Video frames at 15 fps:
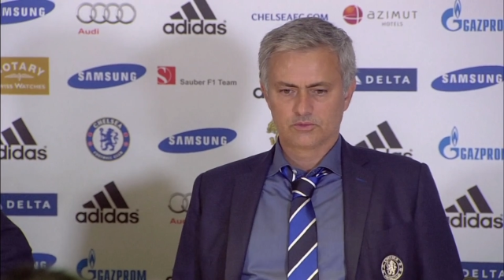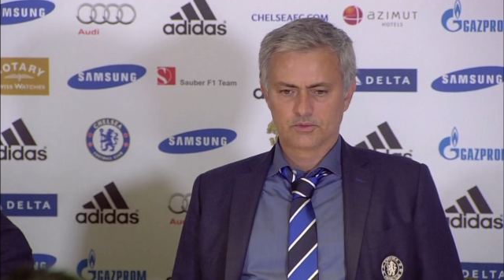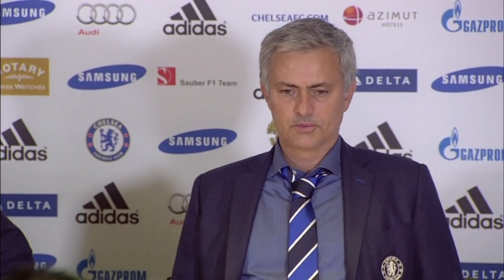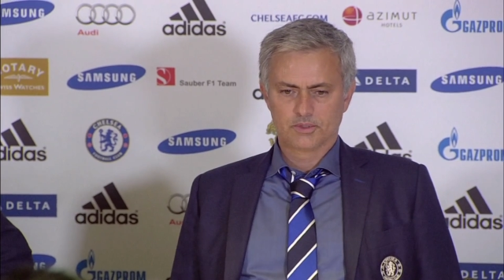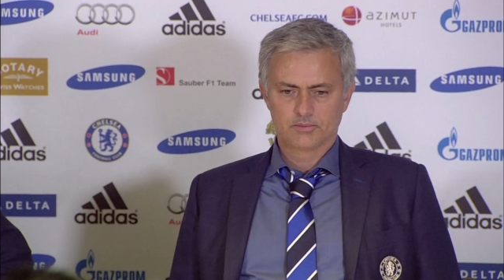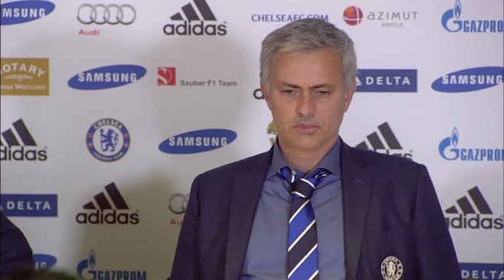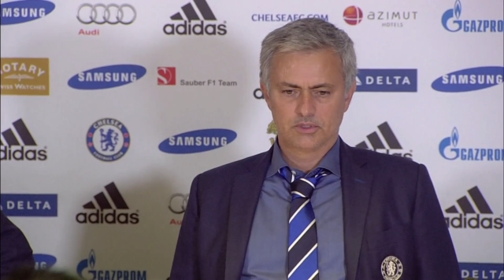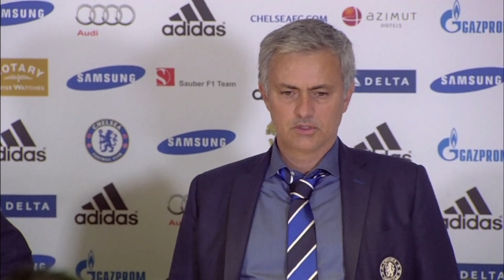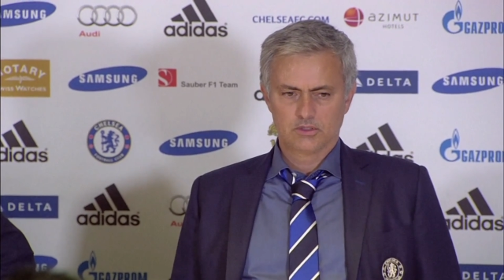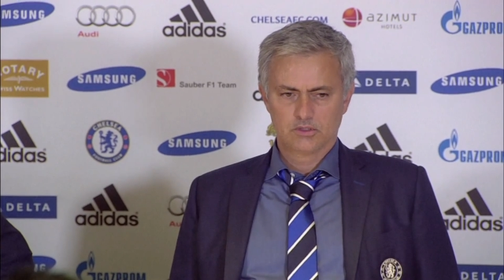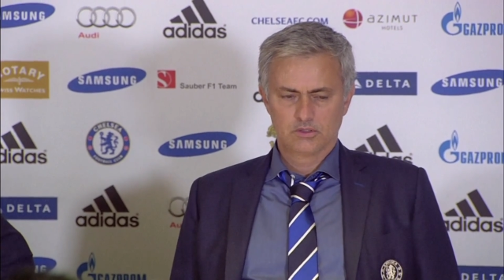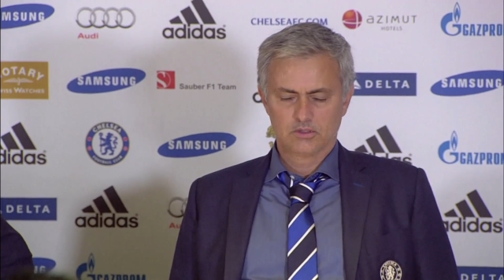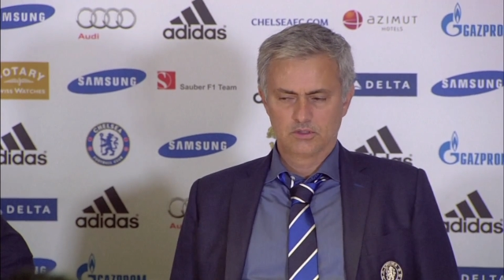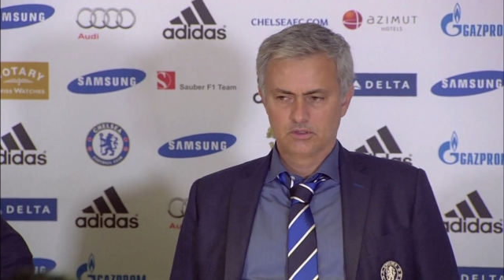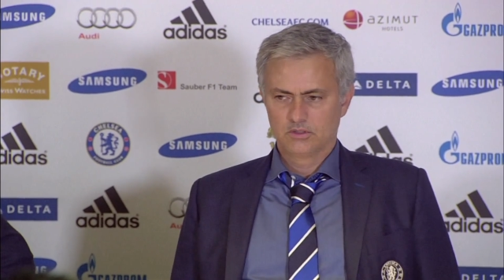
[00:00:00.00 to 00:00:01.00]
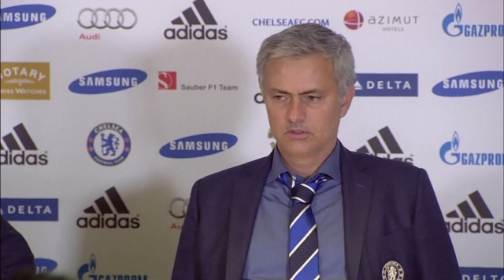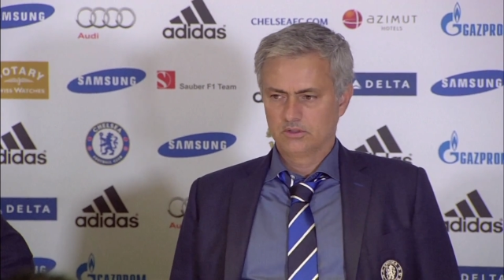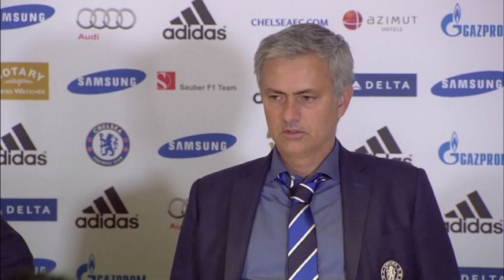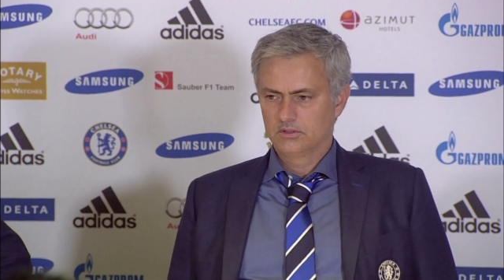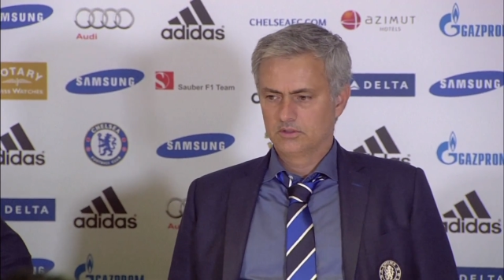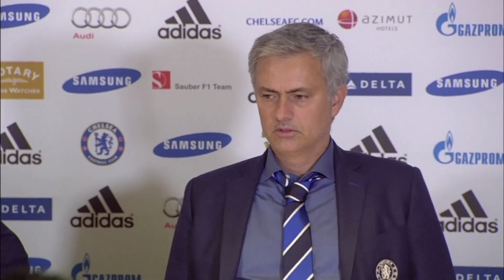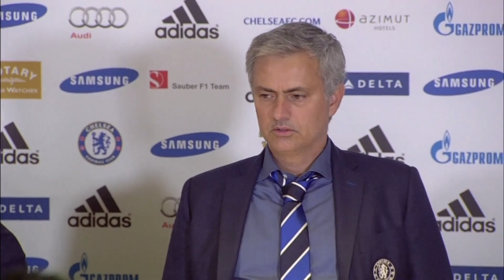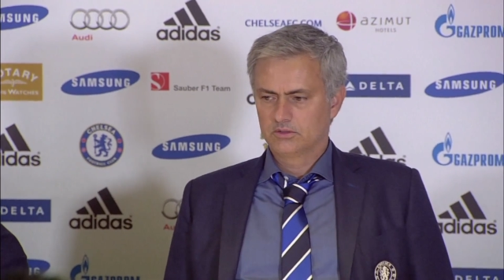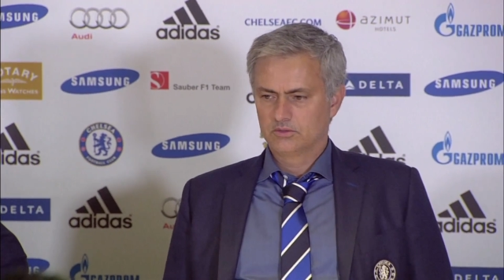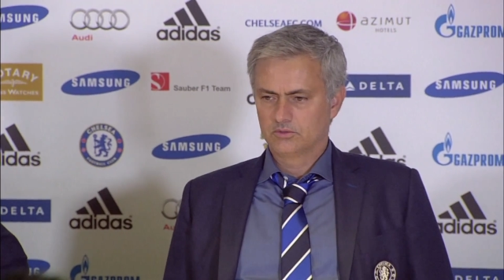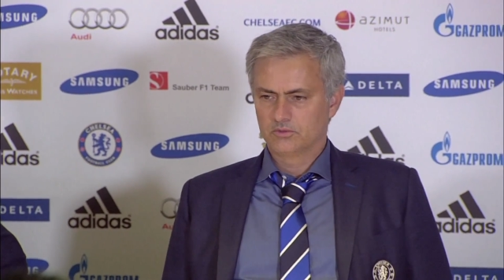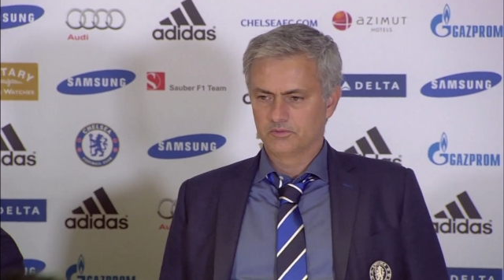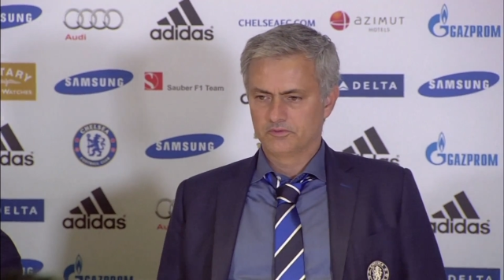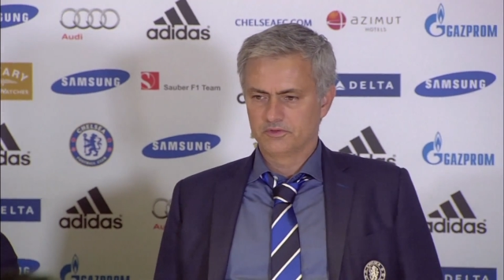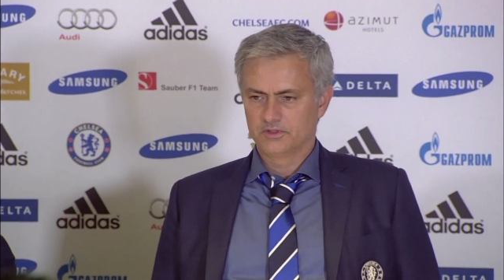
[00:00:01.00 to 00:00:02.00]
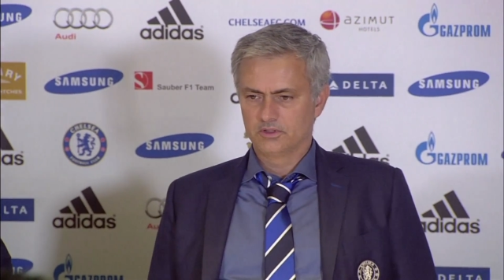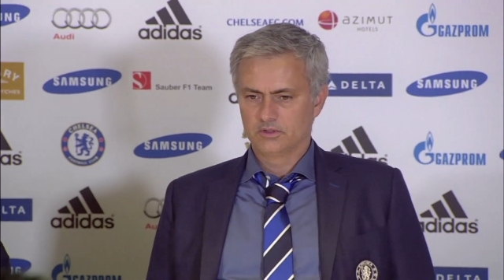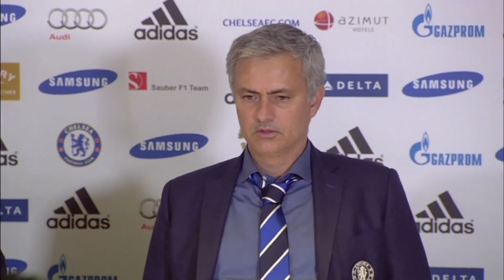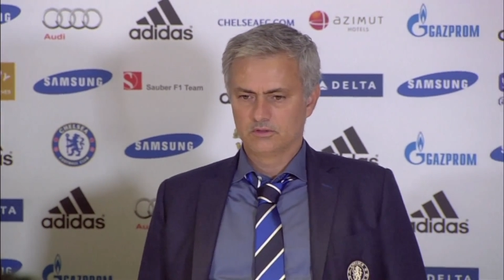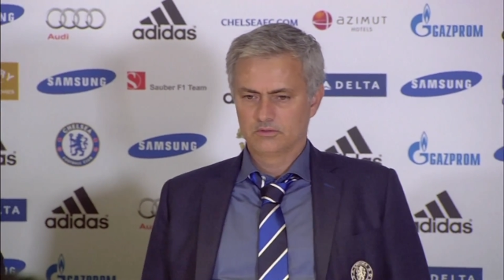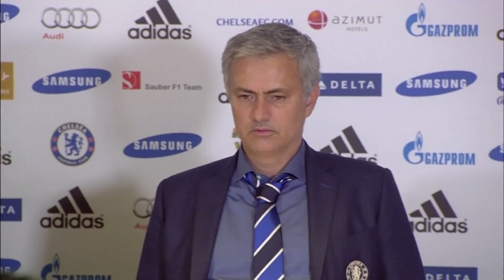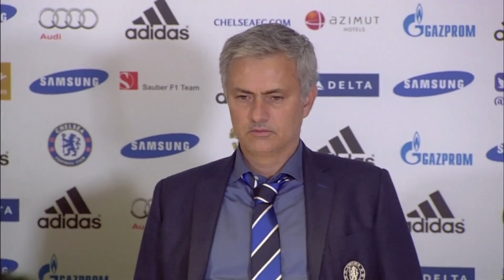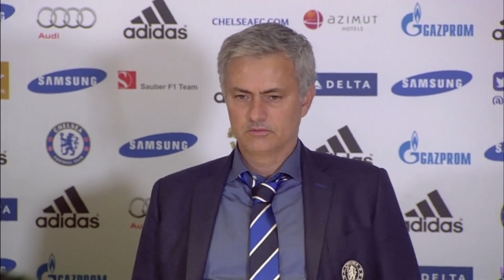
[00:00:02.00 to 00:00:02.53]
remember to feel